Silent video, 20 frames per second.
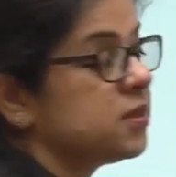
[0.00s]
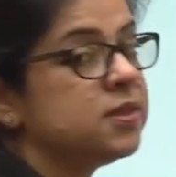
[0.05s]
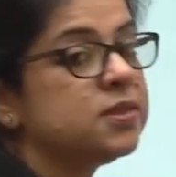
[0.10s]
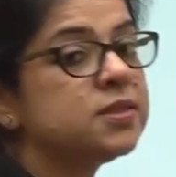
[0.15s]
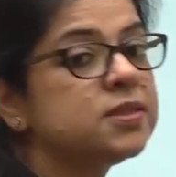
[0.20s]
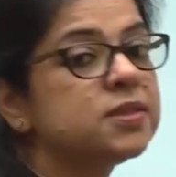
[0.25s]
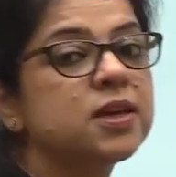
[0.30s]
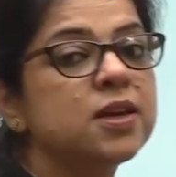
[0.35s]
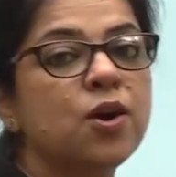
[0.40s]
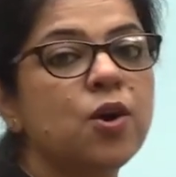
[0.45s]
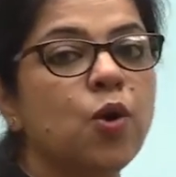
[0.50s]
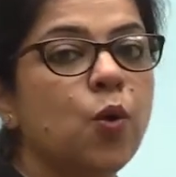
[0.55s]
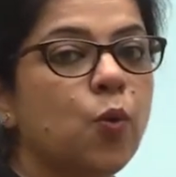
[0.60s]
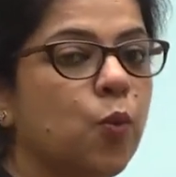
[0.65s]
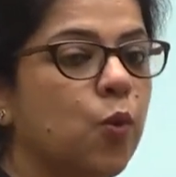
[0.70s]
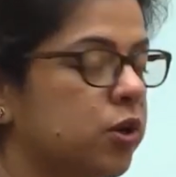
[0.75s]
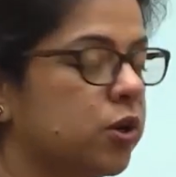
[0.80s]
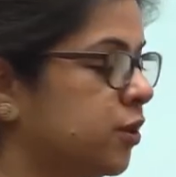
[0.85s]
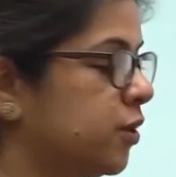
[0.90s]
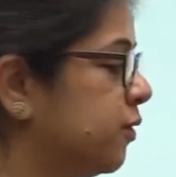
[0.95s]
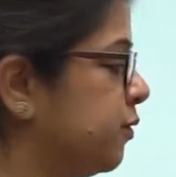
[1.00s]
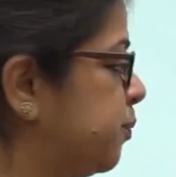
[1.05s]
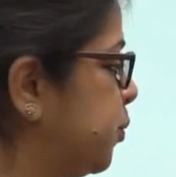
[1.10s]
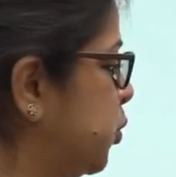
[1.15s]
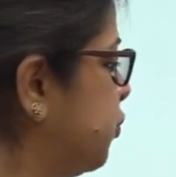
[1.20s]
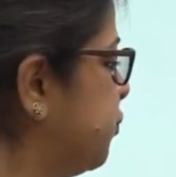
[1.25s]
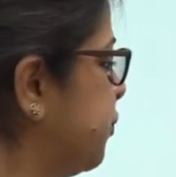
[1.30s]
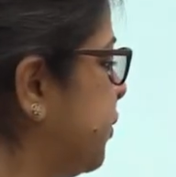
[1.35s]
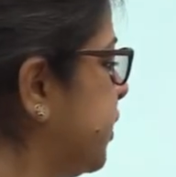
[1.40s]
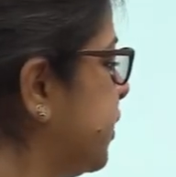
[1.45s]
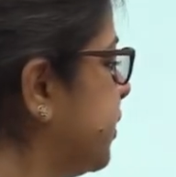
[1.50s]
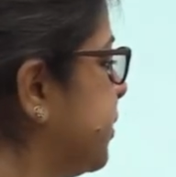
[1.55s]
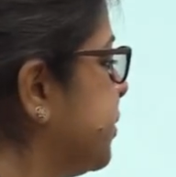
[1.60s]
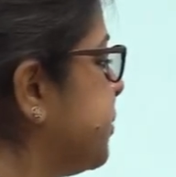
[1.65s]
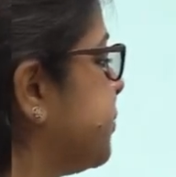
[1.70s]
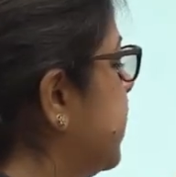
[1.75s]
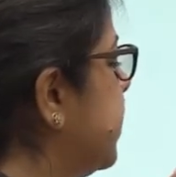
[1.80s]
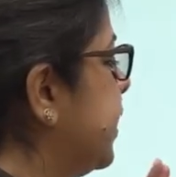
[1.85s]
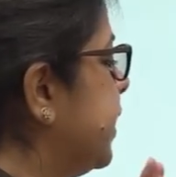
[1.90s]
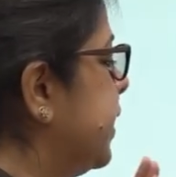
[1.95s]
is waterproofing.
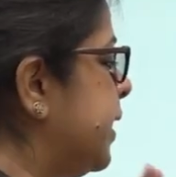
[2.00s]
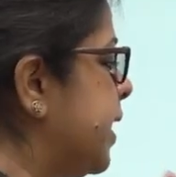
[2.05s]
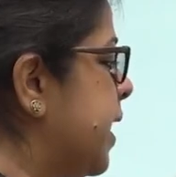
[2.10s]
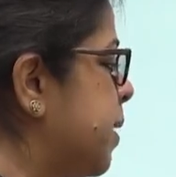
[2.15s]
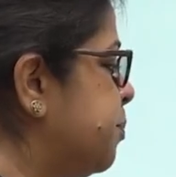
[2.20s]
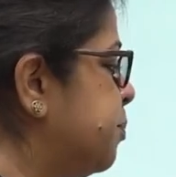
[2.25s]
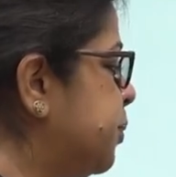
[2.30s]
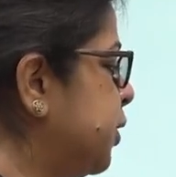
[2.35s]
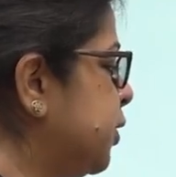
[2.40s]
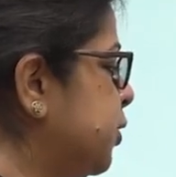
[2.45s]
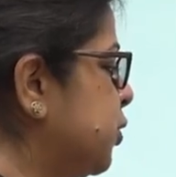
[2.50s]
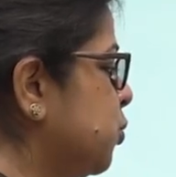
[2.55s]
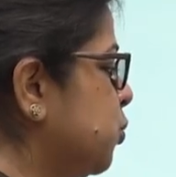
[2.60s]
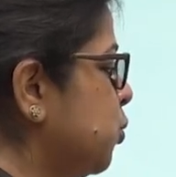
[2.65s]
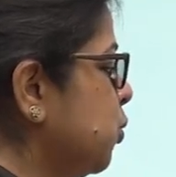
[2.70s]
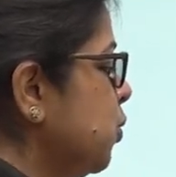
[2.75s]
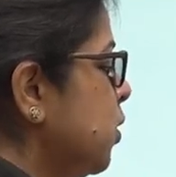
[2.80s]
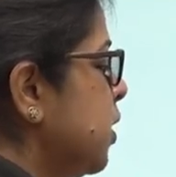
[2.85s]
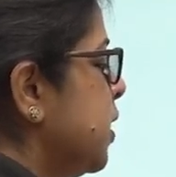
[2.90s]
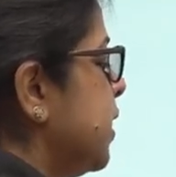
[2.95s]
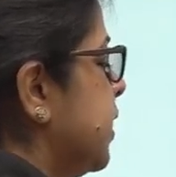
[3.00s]
Number two,